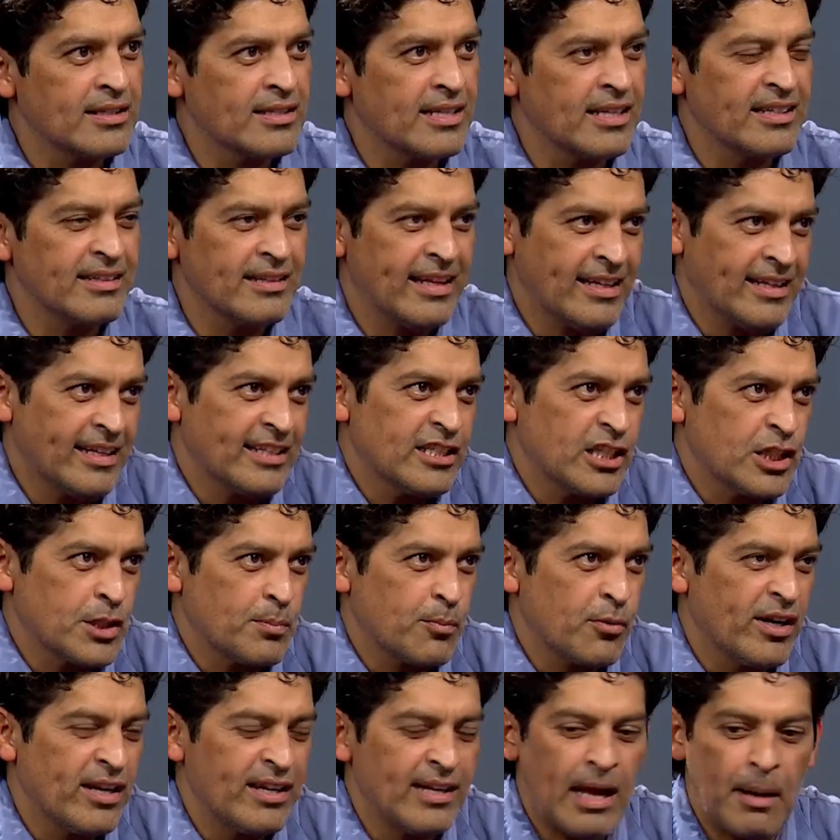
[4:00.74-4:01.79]
a
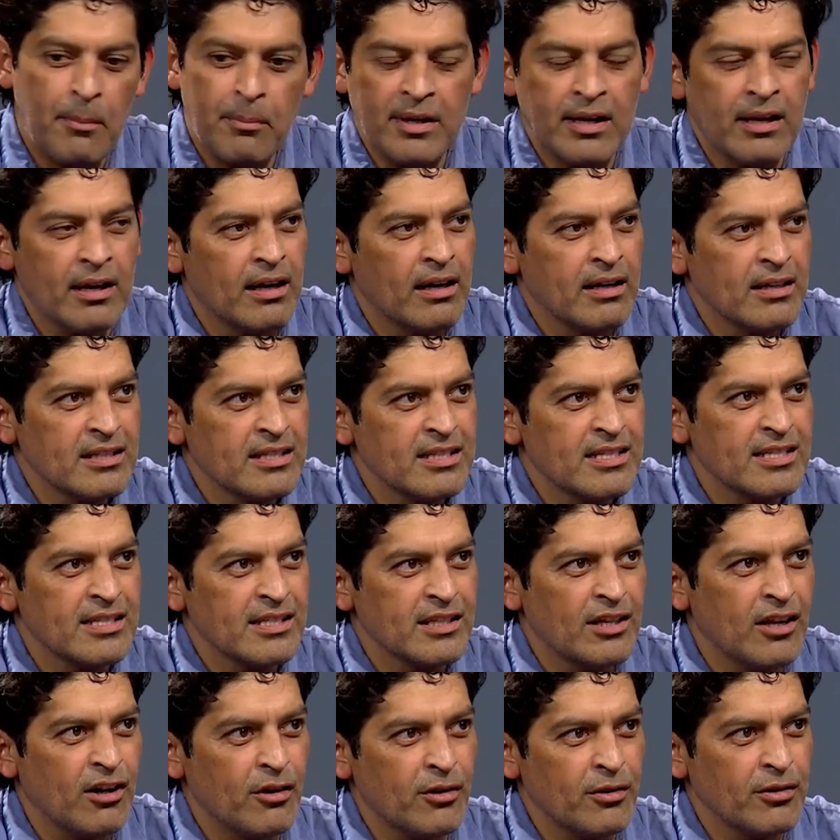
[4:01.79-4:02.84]
sprint, not because
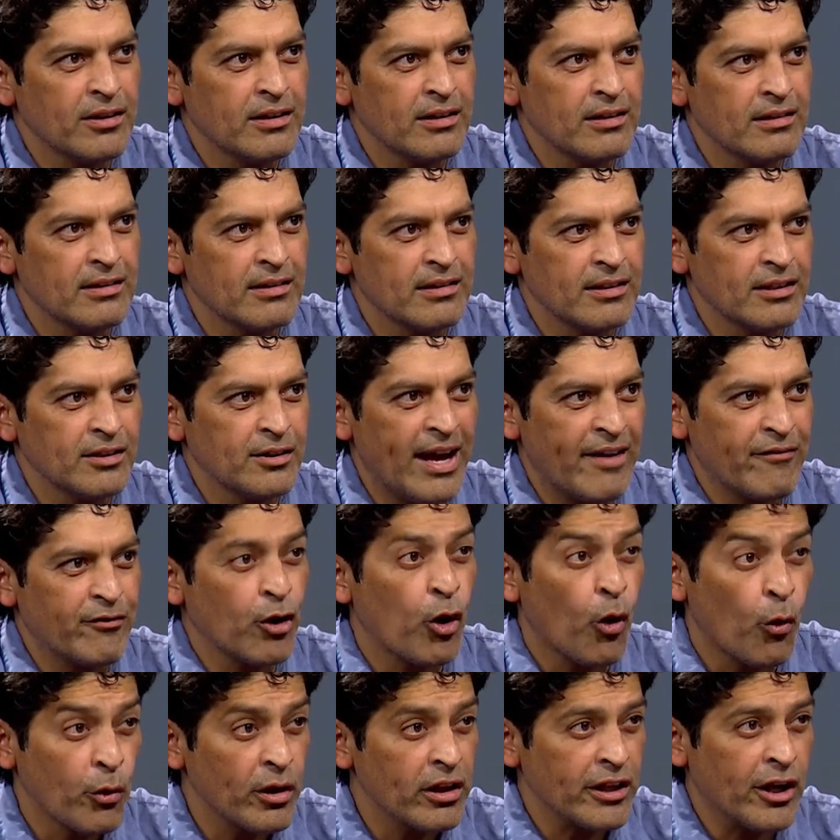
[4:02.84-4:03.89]
you have to
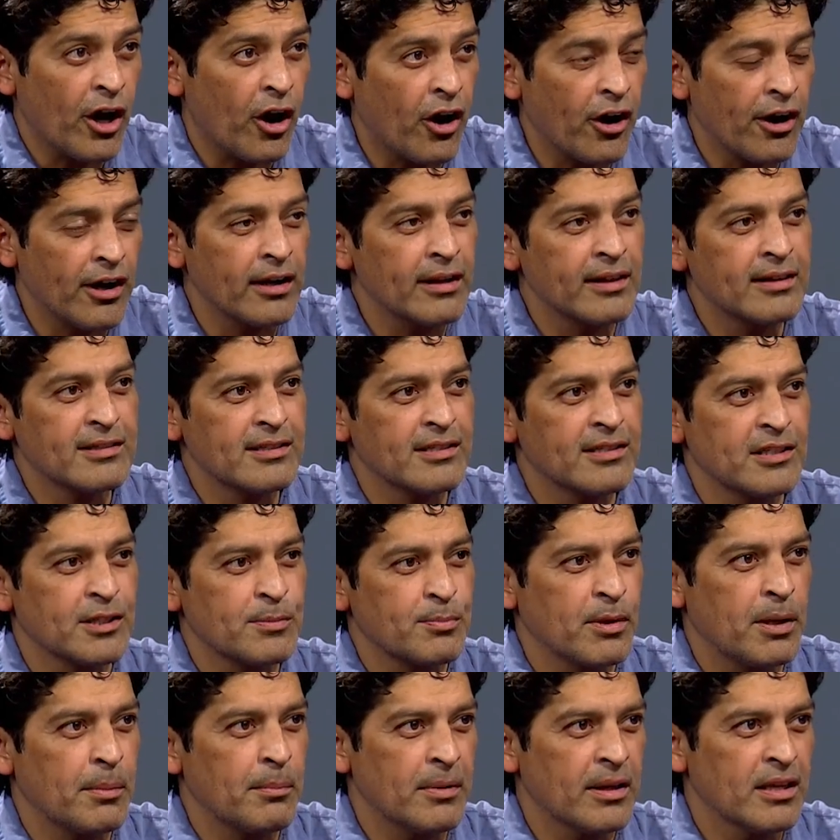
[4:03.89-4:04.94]
go really hard. It's a
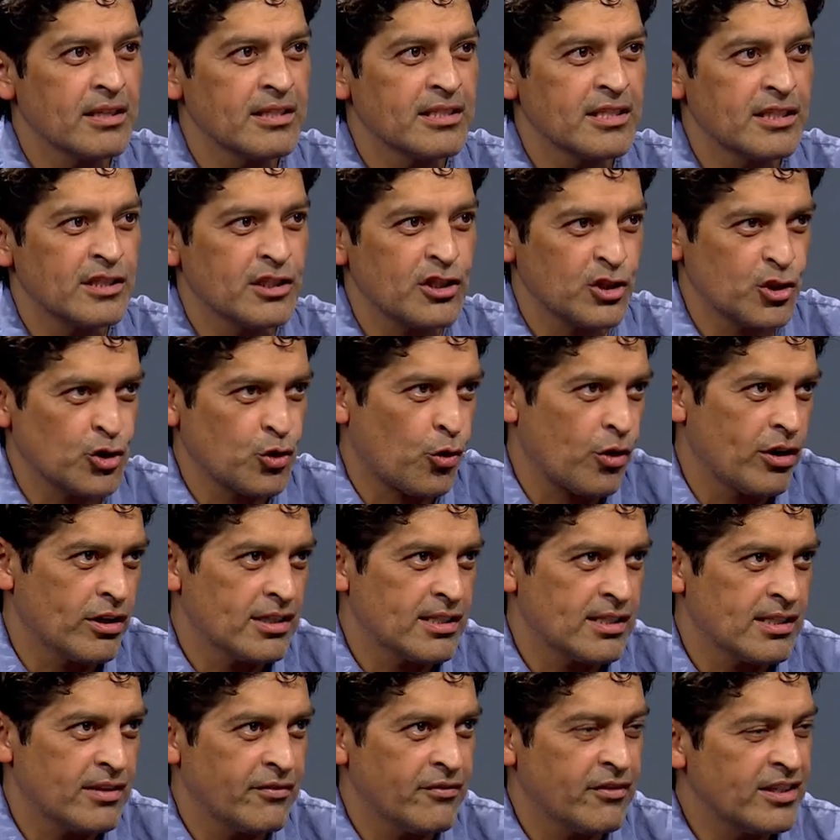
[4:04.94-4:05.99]
sprint because it's the
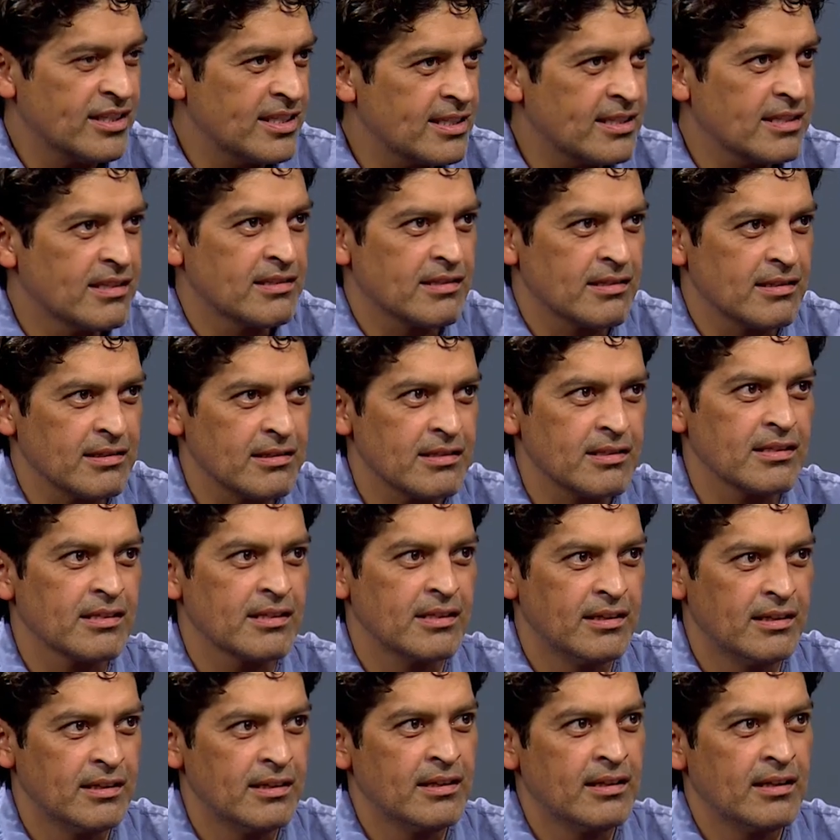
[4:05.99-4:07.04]
shortest of the distances.
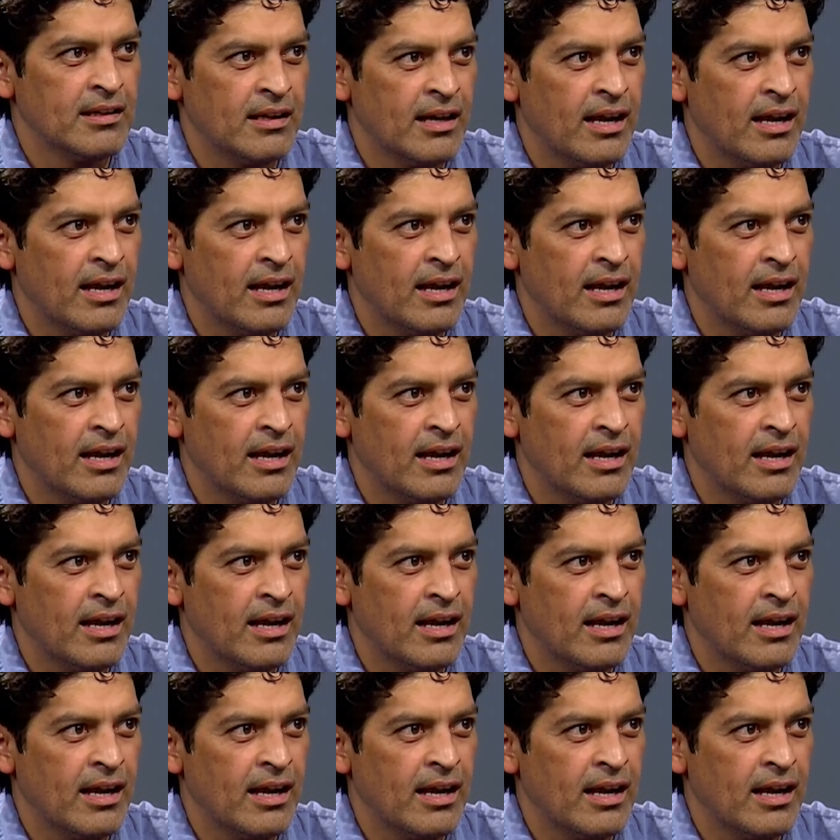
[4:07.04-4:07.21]
Right.